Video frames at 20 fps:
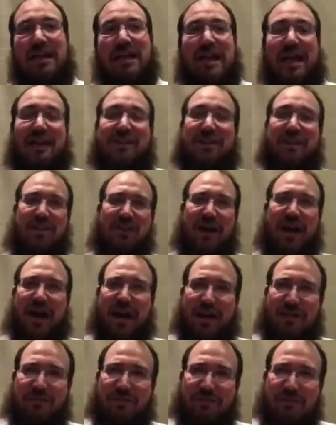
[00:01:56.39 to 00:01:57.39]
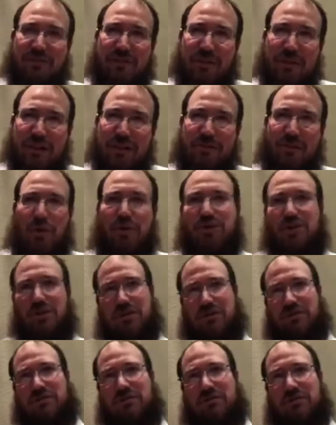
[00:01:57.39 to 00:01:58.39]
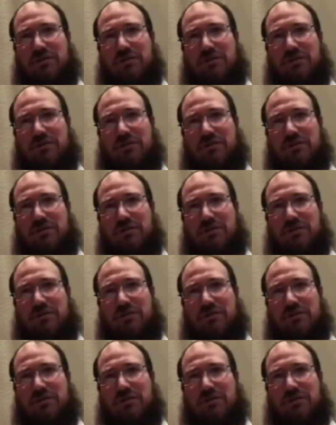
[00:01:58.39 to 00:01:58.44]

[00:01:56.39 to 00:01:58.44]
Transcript: And then you have emotional,